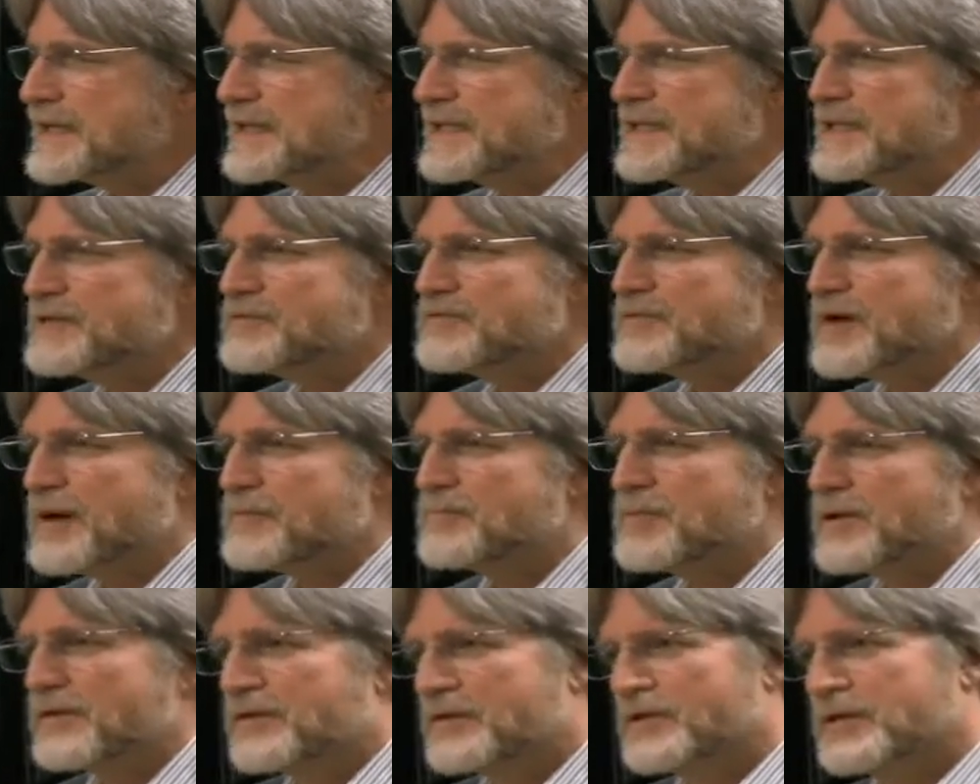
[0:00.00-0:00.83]
give
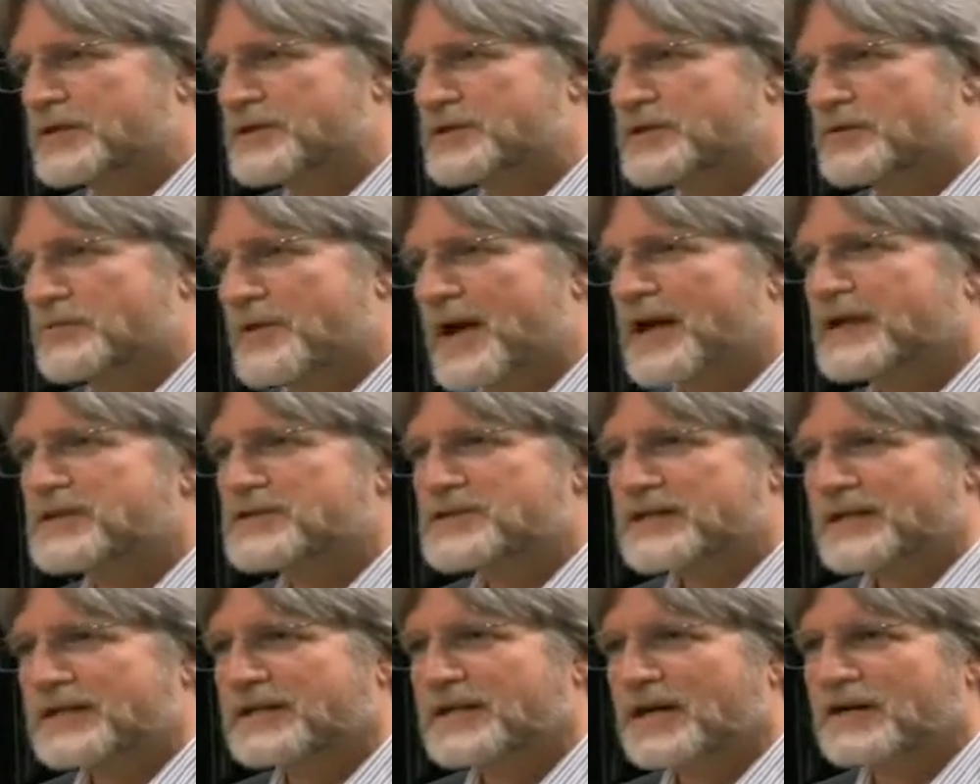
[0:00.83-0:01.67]
up the
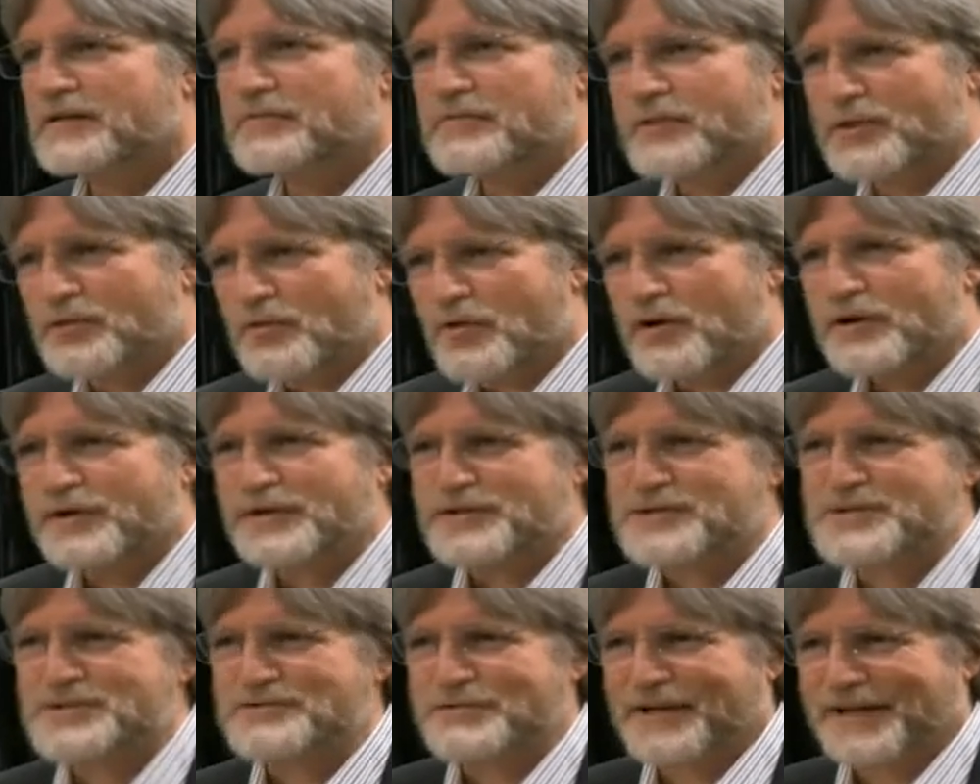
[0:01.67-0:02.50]
directing of the
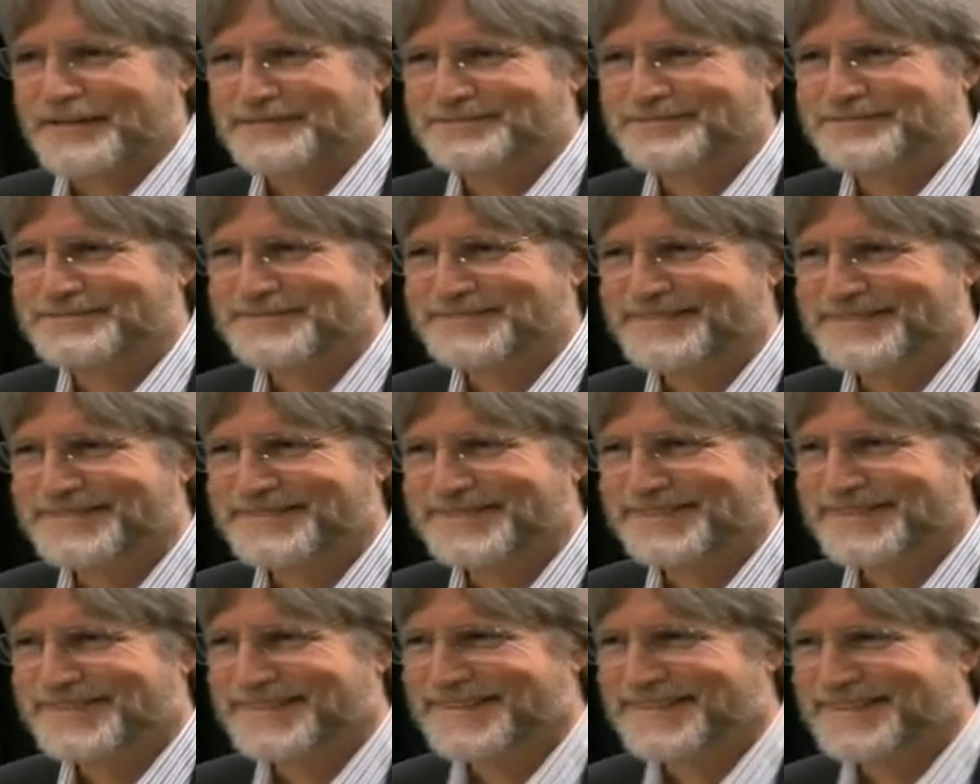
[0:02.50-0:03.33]
orchestra
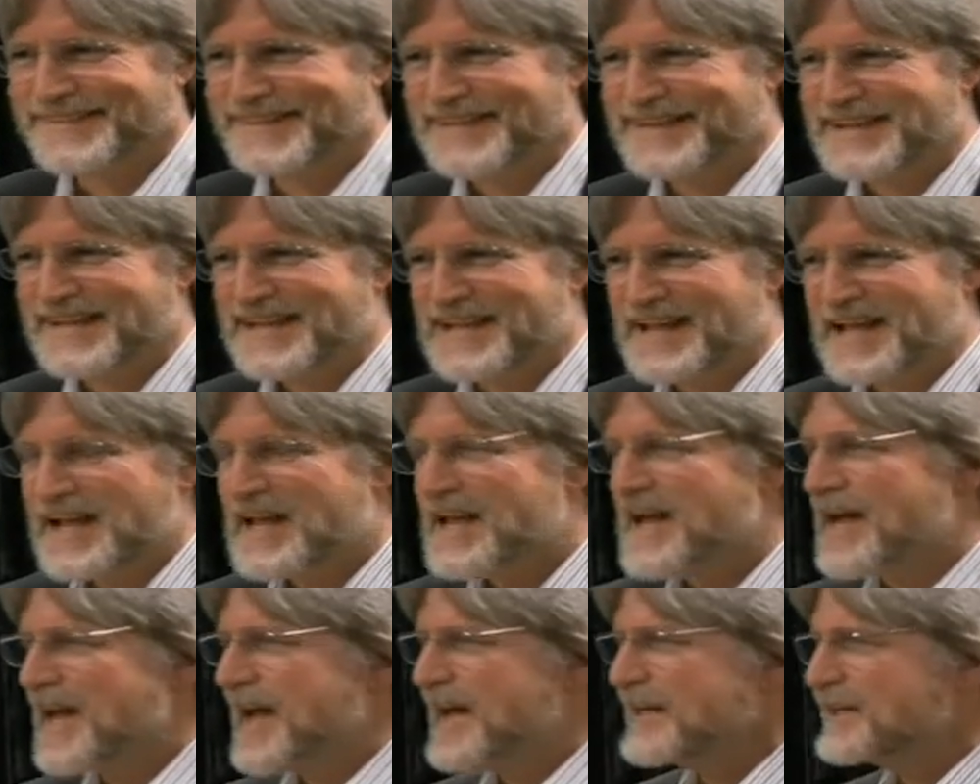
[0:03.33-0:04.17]

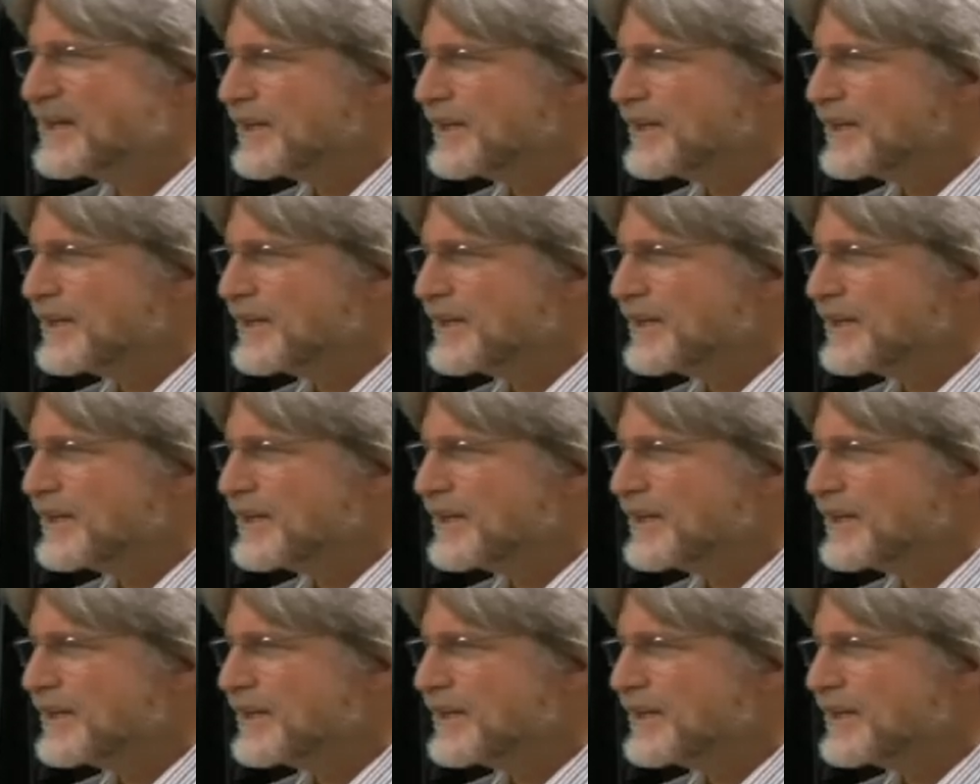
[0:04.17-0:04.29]
and